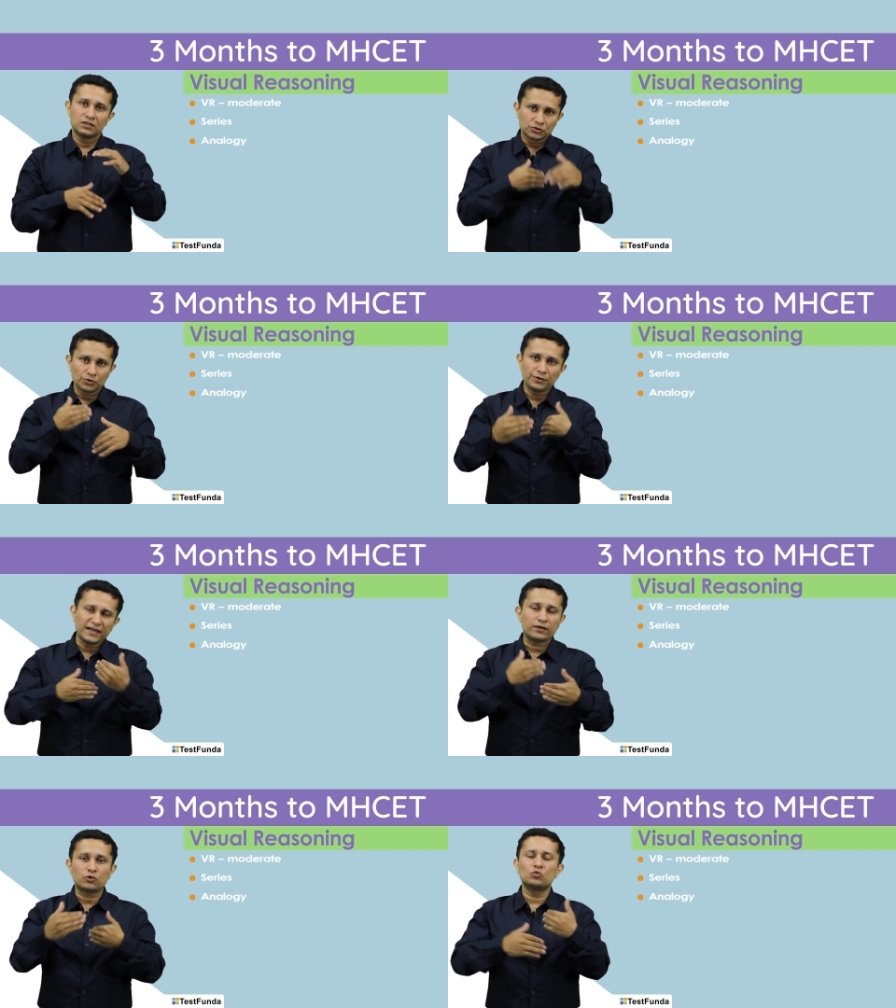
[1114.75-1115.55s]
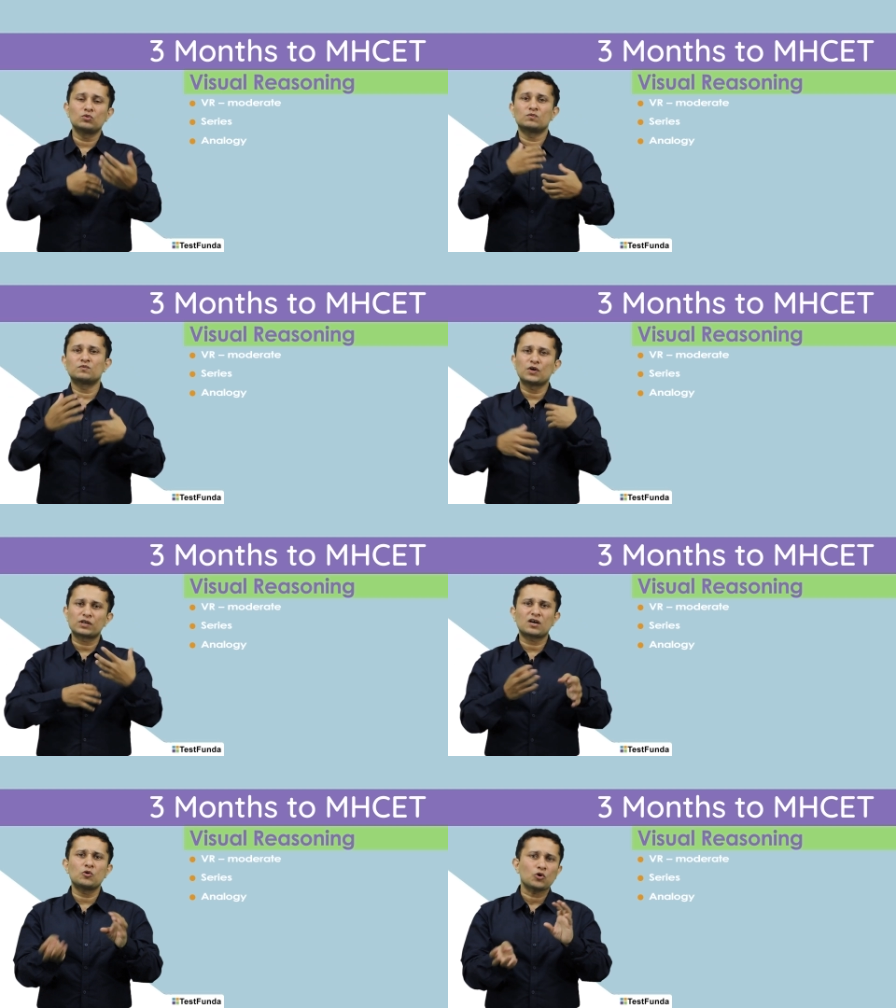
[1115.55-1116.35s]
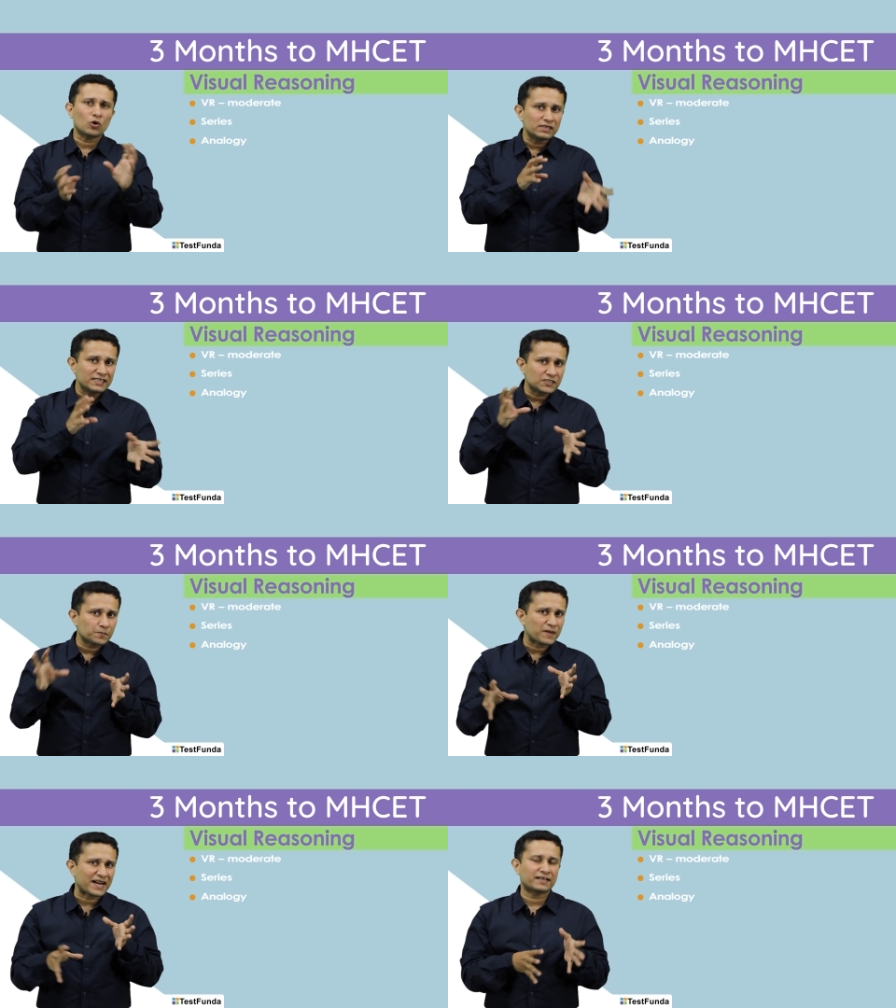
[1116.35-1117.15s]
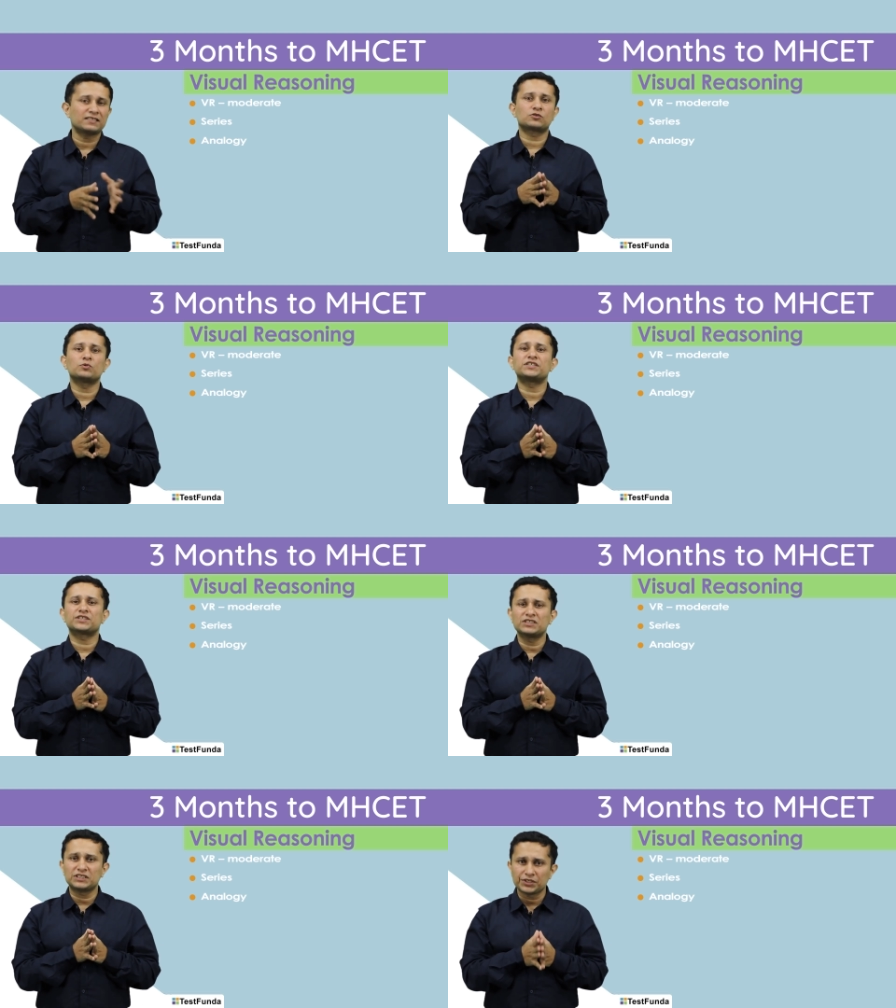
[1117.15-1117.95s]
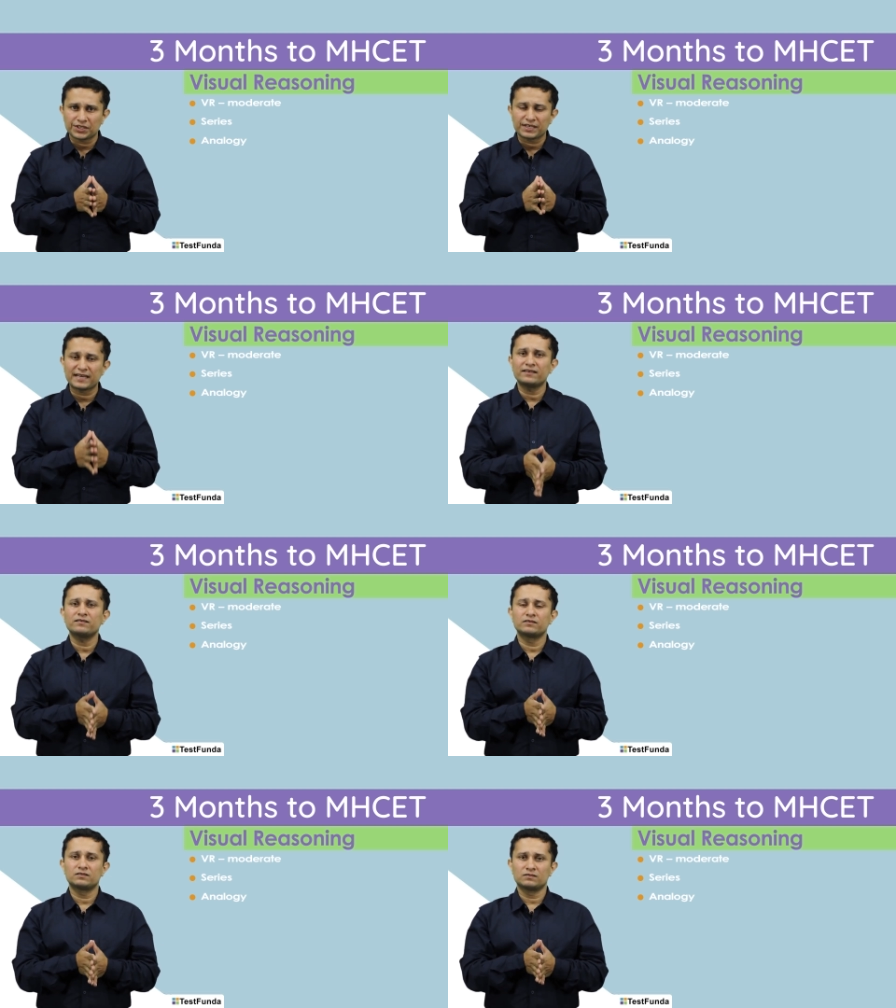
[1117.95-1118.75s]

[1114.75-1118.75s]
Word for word: So, you need to work out all these practice questions here again.